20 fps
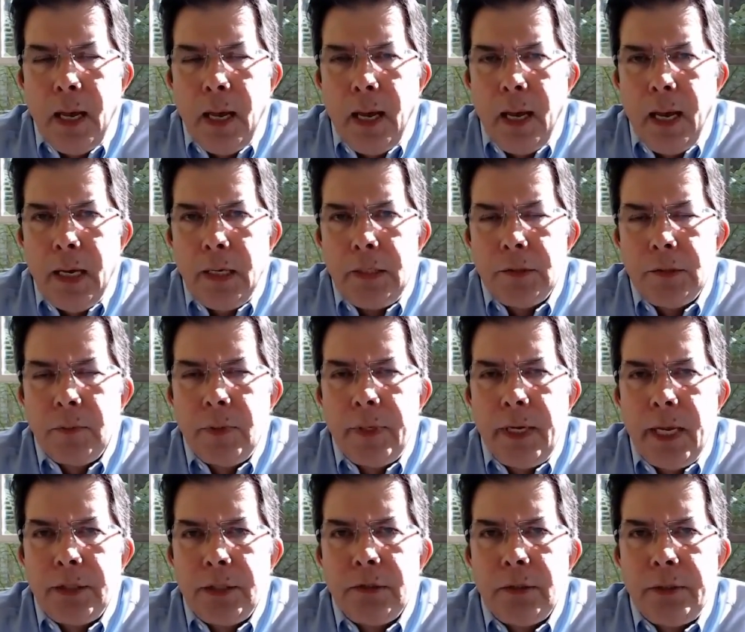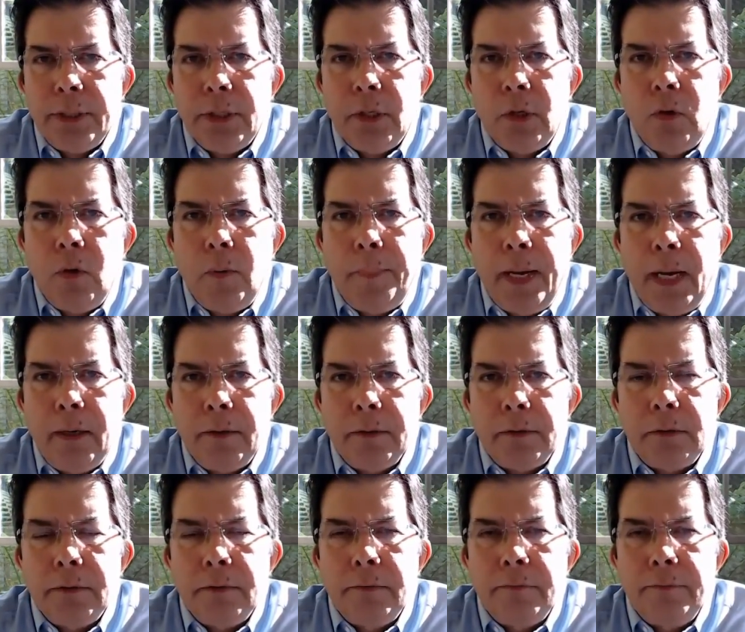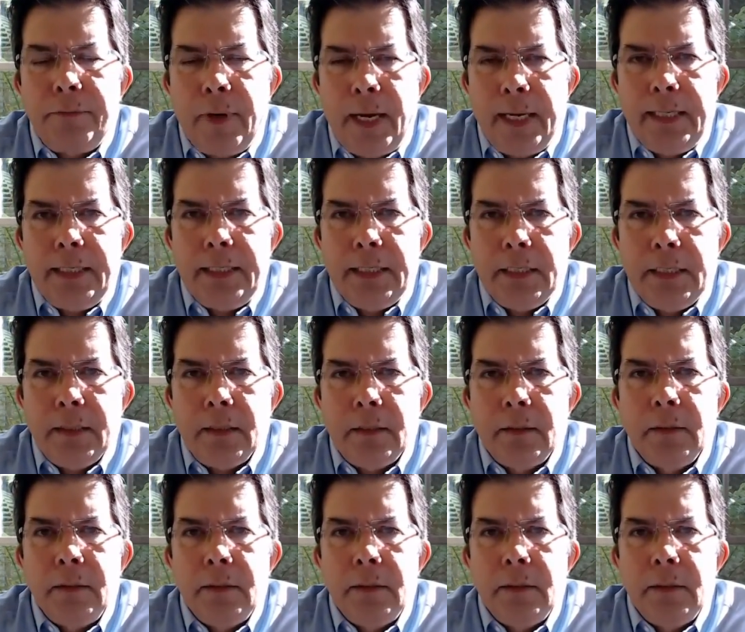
how does one actually go about finding